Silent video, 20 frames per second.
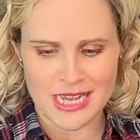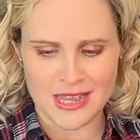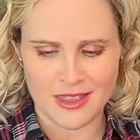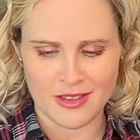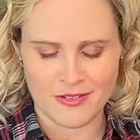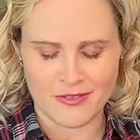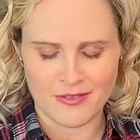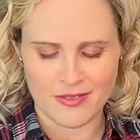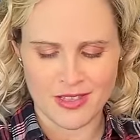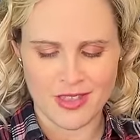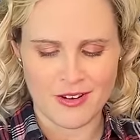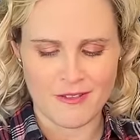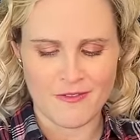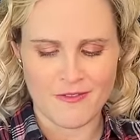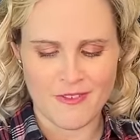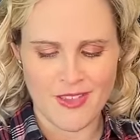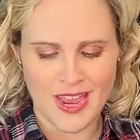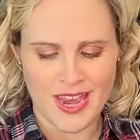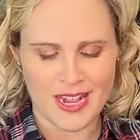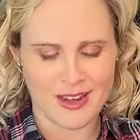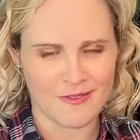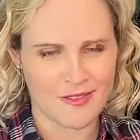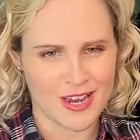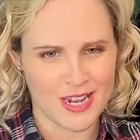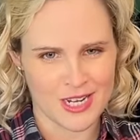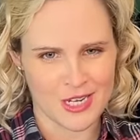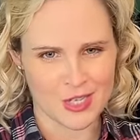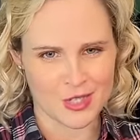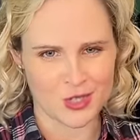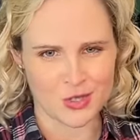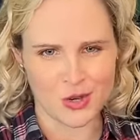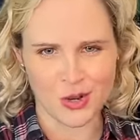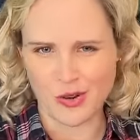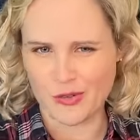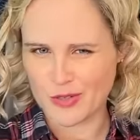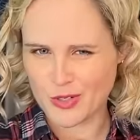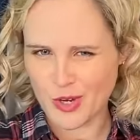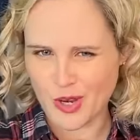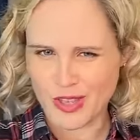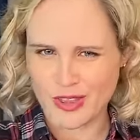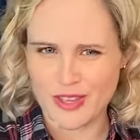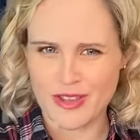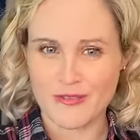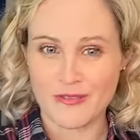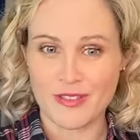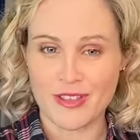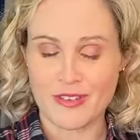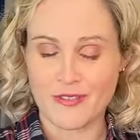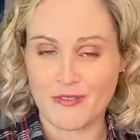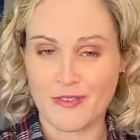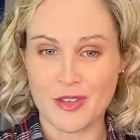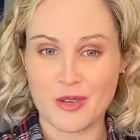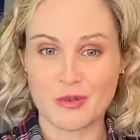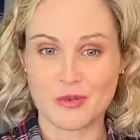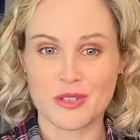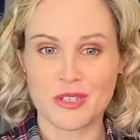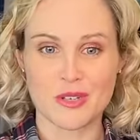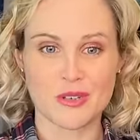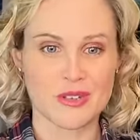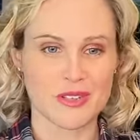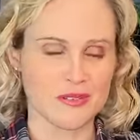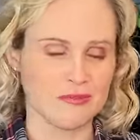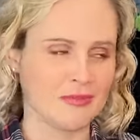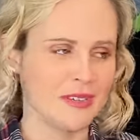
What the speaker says: They're very, very soft, got a lovely feel to them.